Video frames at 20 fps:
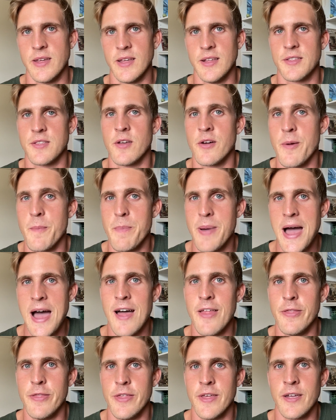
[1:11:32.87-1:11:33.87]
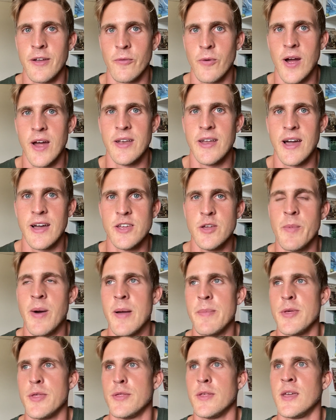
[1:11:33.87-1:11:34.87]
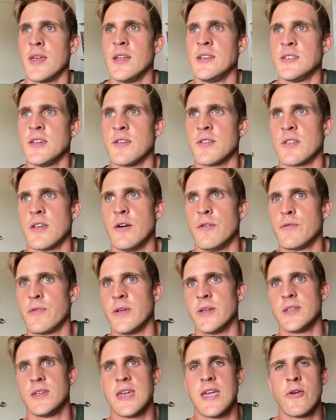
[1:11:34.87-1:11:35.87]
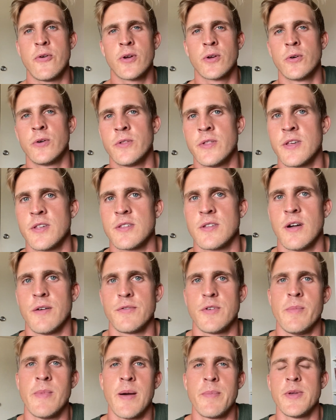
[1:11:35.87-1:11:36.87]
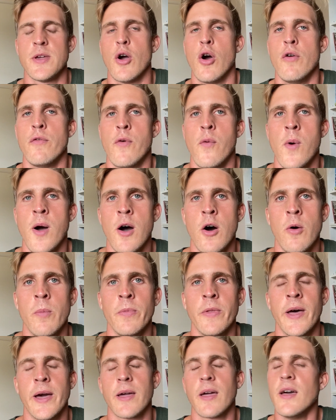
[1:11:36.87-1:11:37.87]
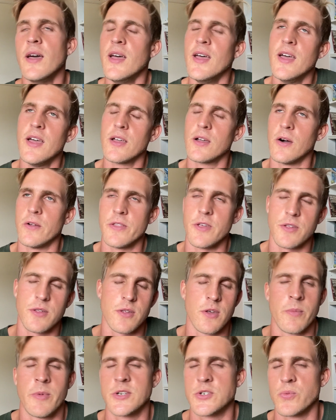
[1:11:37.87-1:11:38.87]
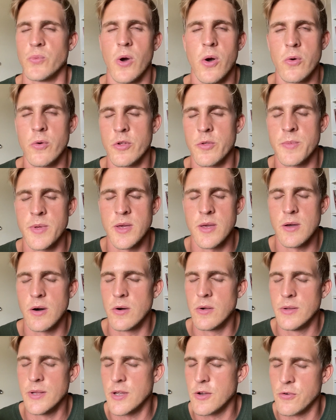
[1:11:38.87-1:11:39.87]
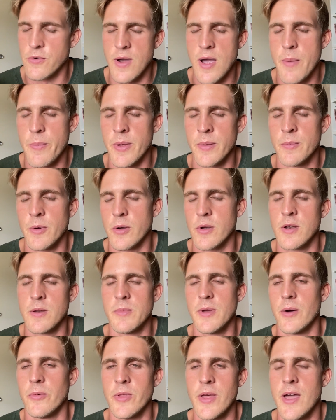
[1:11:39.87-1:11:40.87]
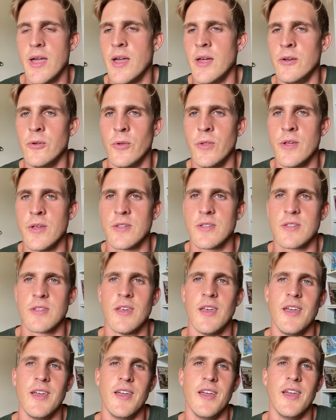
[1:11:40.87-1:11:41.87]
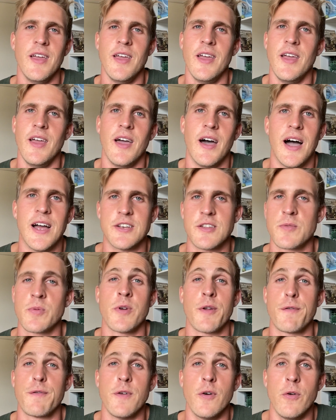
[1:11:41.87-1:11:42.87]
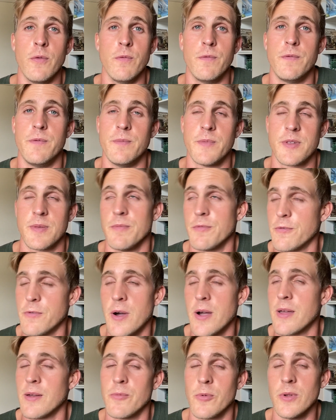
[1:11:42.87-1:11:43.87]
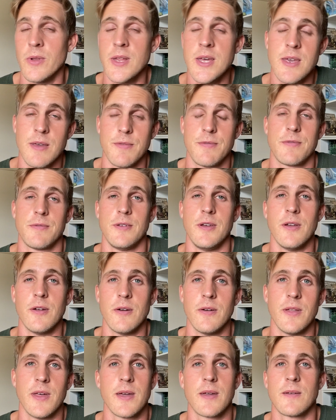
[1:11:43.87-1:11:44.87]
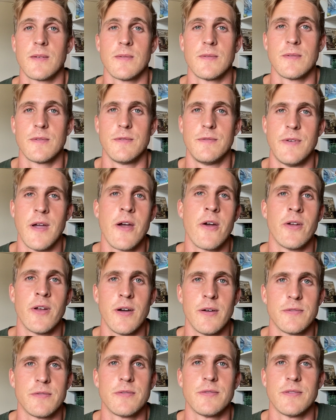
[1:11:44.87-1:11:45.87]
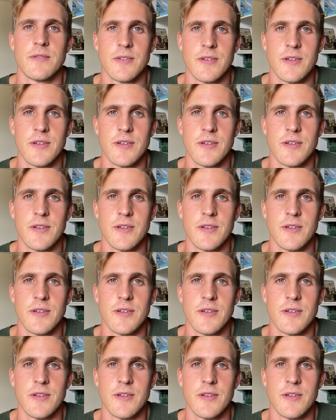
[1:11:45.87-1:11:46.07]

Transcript: It's not a bad thing right now. You might be thinking to yourself, like, hearing all this stuff, you might be overwhelmed, like, God, there's so much wrong with me. Holy crap, I'm not going to be able to handle this. I just want to feel some fucking relief, you know? Like, fair enough.